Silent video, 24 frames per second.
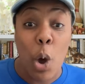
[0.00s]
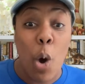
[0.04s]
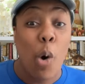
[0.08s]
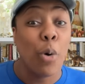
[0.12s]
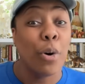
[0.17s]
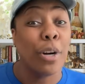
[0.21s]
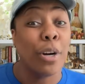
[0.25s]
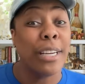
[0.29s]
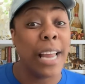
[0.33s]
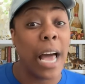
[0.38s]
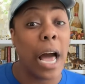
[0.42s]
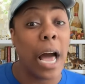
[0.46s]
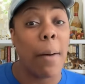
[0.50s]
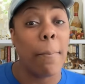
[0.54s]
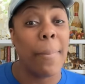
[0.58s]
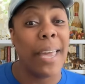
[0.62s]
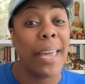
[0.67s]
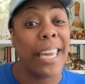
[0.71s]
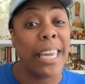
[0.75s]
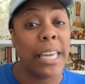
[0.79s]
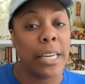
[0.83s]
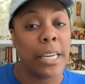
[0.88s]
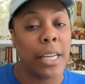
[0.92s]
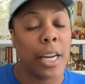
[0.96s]
or not
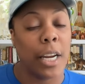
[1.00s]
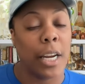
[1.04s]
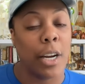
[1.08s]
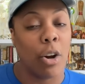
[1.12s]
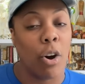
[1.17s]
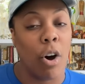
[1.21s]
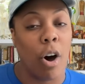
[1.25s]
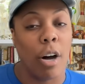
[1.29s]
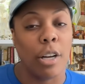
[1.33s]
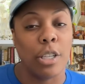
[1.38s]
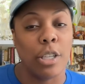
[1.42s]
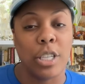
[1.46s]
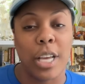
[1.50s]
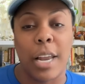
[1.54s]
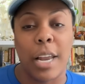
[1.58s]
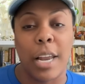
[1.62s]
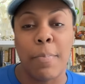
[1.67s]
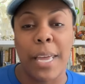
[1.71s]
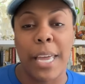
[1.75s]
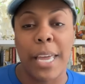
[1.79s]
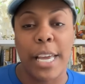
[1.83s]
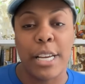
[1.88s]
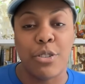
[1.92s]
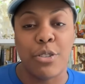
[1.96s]
making it at all. So I'd
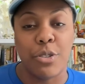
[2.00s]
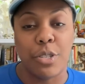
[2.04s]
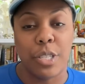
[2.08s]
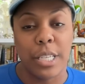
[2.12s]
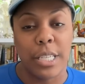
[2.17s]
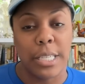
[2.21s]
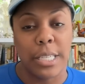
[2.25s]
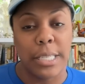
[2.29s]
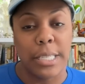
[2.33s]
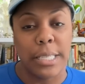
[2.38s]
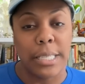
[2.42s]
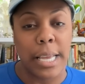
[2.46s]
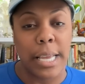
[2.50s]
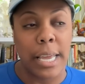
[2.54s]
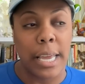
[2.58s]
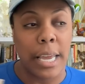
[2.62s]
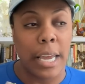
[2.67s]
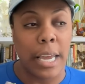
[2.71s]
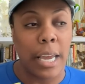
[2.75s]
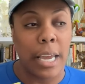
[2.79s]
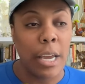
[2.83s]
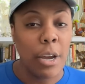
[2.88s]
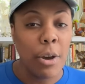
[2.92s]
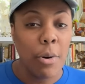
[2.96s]
be interested in
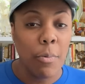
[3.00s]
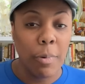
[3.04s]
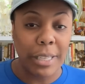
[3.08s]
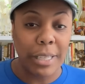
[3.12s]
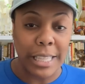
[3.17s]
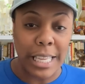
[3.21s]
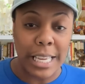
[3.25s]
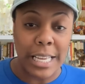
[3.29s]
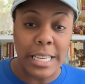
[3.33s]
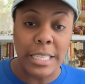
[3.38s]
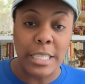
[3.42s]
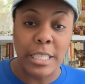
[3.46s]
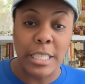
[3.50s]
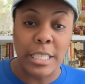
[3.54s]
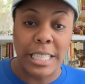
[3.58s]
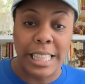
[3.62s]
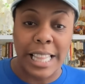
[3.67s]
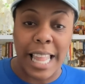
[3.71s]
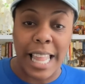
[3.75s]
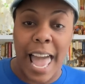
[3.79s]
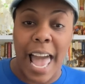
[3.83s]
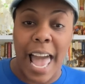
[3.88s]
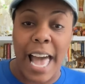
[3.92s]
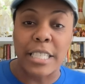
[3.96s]
seeing what these
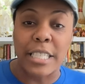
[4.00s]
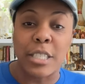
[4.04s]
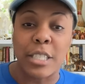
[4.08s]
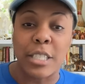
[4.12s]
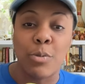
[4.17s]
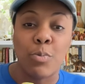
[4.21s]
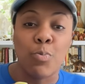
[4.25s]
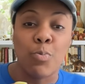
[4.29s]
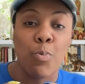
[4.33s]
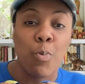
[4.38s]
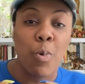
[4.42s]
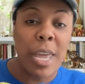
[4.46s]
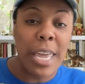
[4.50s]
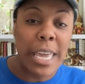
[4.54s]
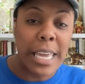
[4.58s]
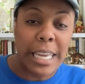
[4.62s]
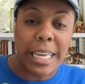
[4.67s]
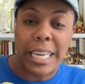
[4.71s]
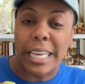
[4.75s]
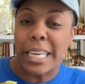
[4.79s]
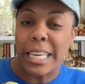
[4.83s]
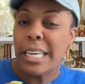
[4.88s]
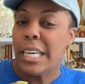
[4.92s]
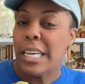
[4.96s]
last
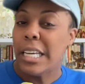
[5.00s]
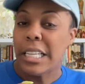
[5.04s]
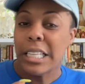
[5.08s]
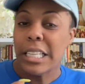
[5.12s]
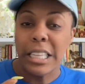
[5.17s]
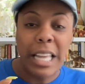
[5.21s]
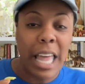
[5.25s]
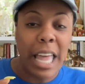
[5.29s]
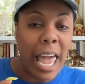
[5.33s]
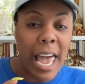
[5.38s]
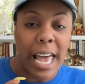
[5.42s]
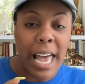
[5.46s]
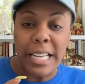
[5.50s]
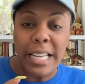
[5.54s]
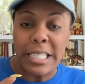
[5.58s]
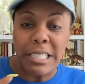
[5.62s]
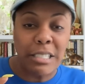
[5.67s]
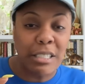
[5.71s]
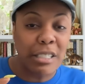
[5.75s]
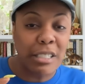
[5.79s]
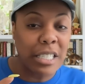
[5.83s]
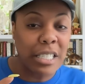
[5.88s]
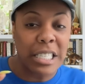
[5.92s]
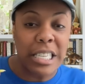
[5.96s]
week,
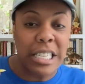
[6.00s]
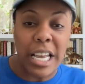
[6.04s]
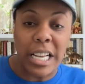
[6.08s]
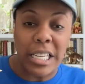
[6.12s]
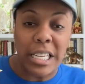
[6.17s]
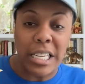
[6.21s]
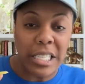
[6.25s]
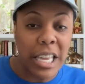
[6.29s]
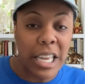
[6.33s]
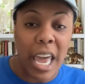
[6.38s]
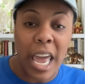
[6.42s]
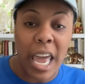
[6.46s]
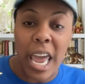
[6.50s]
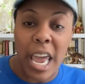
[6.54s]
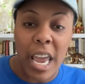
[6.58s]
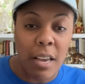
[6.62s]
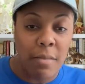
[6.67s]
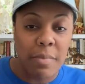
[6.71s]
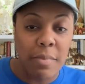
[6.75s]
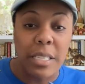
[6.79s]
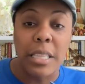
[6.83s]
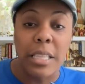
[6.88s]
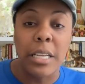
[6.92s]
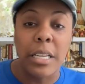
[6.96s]
last six
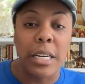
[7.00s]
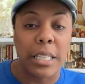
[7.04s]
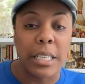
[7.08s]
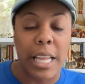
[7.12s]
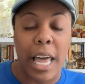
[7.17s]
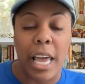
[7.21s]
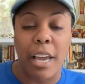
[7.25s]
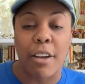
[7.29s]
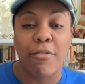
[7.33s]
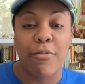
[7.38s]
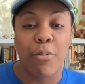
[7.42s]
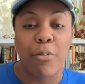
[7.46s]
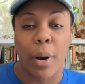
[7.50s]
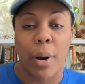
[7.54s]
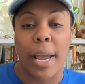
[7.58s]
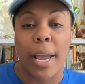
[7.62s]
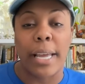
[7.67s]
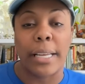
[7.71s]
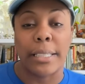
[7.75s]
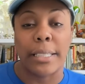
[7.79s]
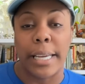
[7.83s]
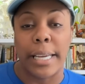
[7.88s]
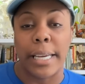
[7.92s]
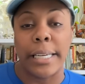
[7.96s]
games look like for
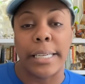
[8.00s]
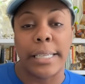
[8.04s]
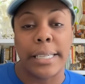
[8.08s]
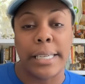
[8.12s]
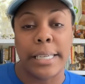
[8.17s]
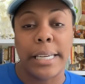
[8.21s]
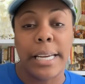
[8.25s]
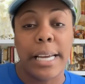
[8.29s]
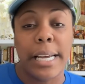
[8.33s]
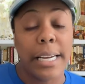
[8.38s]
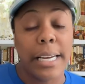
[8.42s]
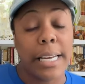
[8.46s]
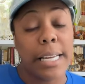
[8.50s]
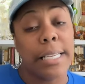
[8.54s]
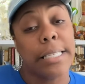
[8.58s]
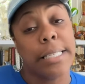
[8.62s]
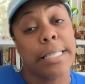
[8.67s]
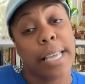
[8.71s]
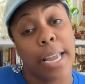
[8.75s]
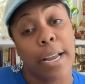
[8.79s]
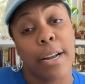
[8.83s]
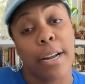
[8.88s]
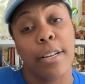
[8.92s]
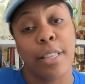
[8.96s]
Atlanta, because
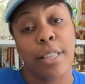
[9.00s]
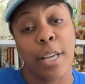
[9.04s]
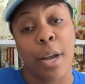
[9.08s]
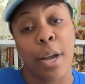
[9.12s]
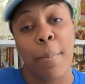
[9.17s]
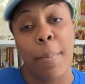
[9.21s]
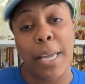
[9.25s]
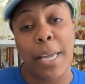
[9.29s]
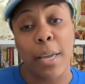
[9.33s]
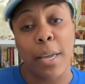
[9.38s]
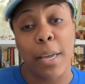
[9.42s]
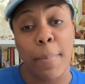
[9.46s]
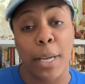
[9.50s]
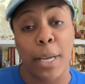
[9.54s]
they're they're making me a